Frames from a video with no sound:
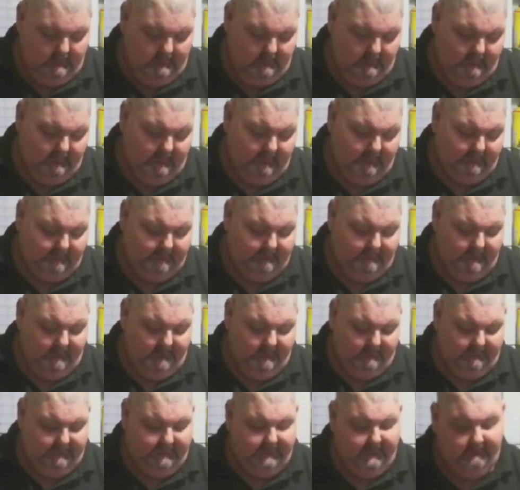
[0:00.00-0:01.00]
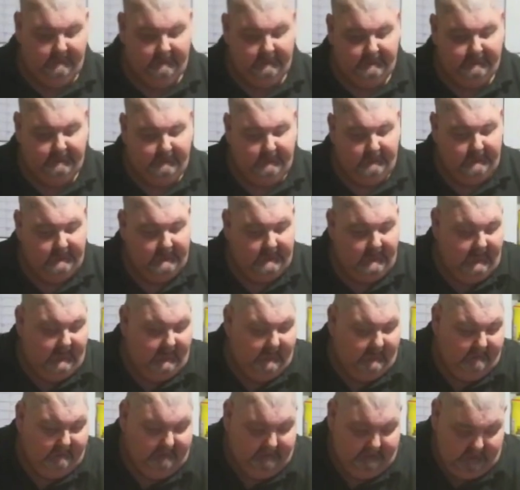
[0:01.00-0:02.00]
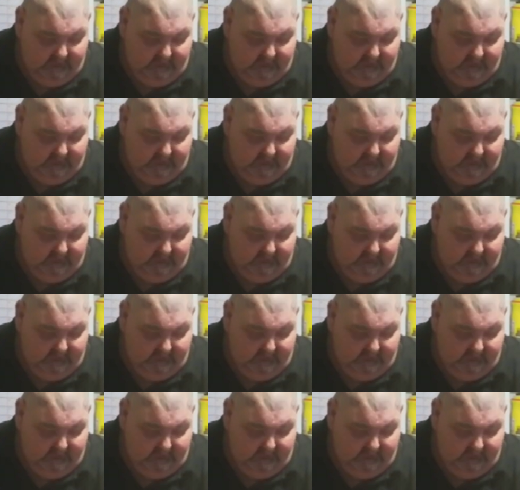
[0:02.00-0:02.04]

That's about a tablespoon and a half.